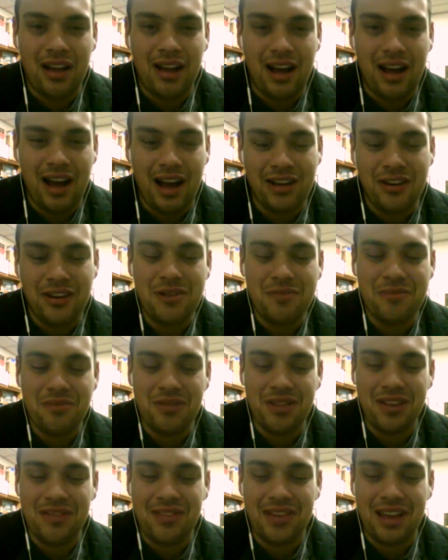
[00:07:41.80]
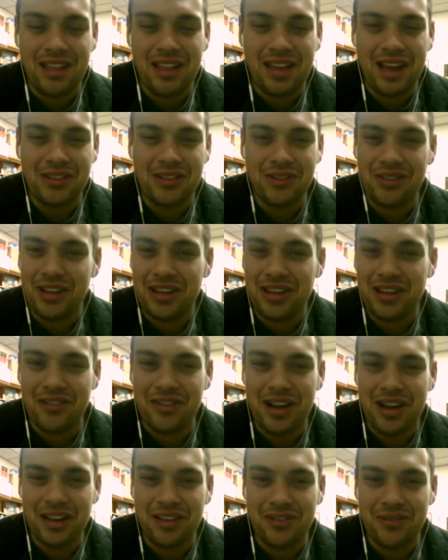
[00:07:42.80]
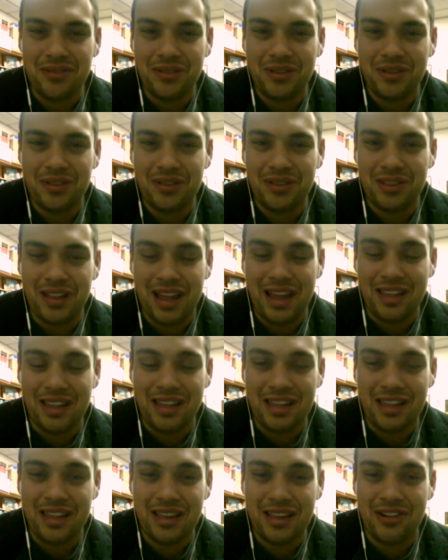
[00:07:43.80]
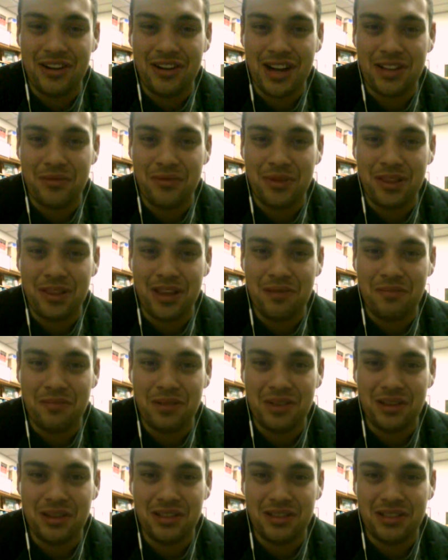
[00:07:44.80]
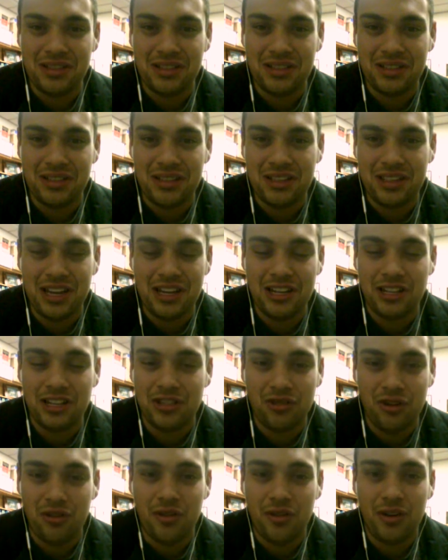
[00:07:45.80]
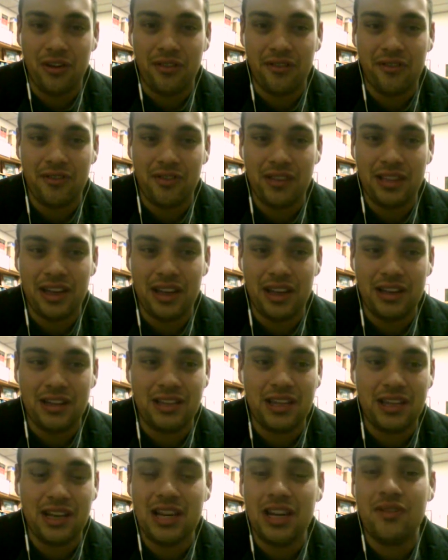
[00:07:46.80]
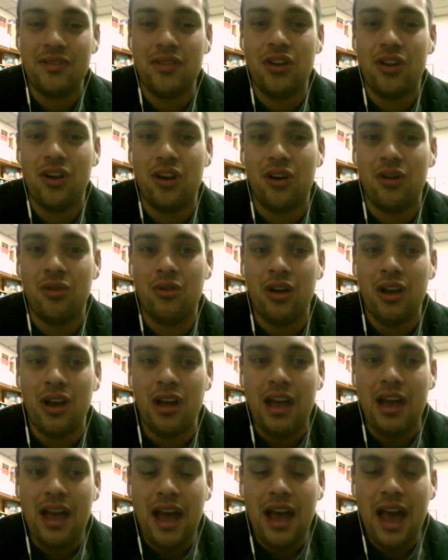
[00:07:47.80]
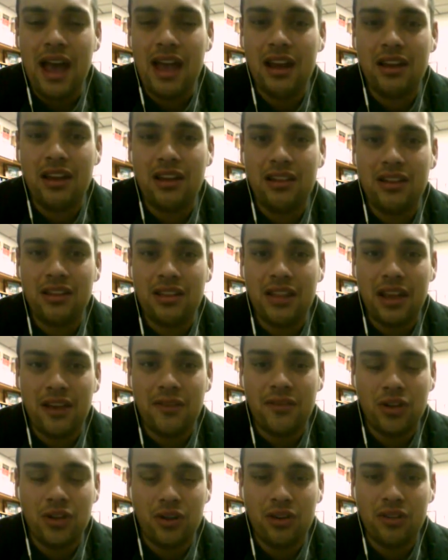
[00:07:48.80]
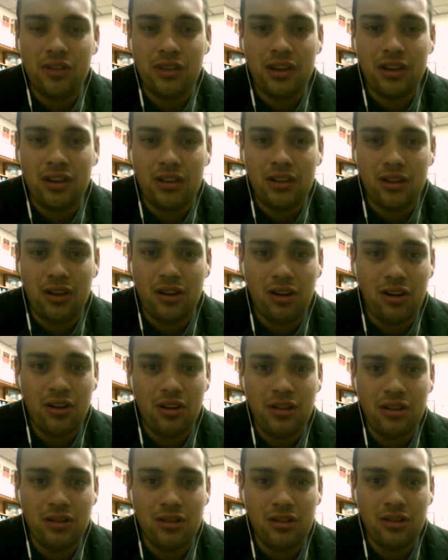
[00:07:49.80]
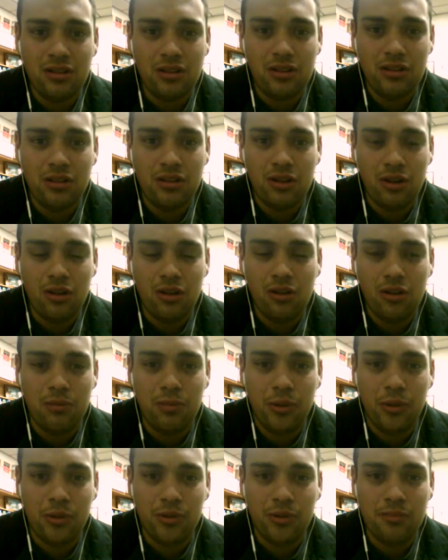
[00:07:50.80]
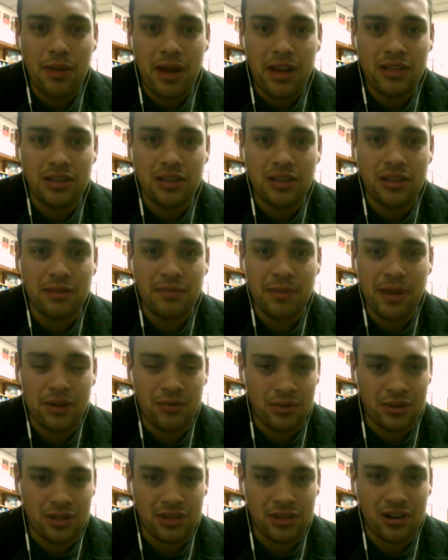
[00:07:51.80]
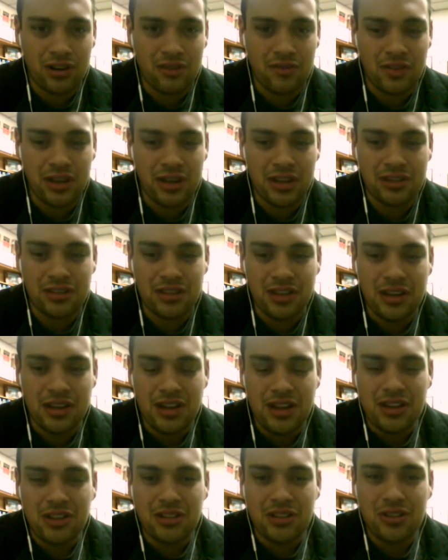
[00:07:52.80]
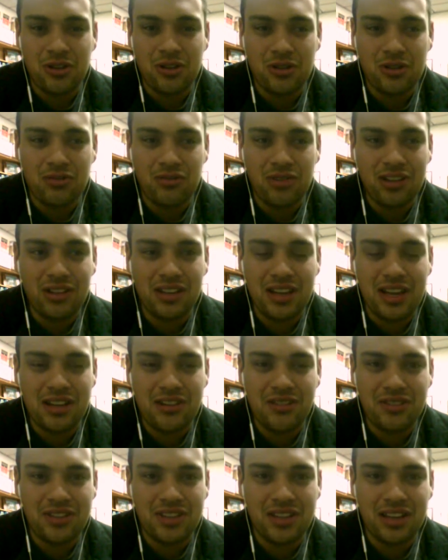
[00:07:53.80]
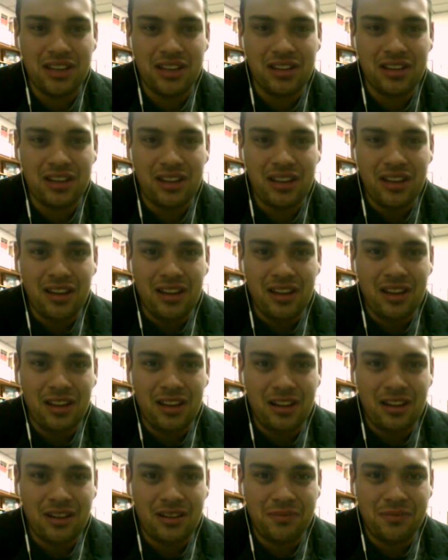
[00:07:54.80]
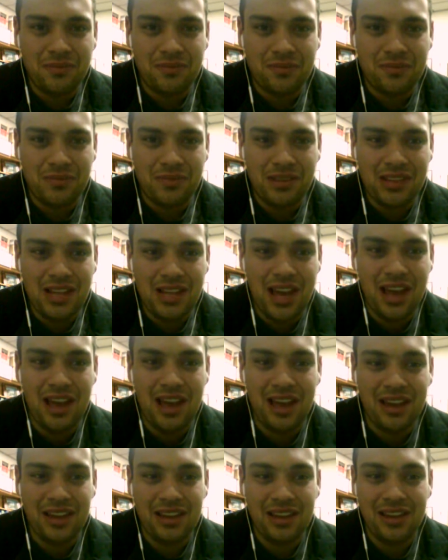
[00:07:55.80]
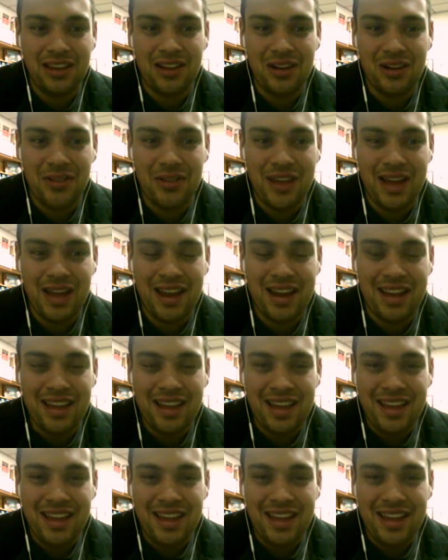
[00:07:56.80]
I couldn't believe that that's who they interacted with, that he interacted with them, because they just drove off. They didn't even know. And they like Hart and Cole both mentioned the man with the scarred face. So it's really interesting, you know, that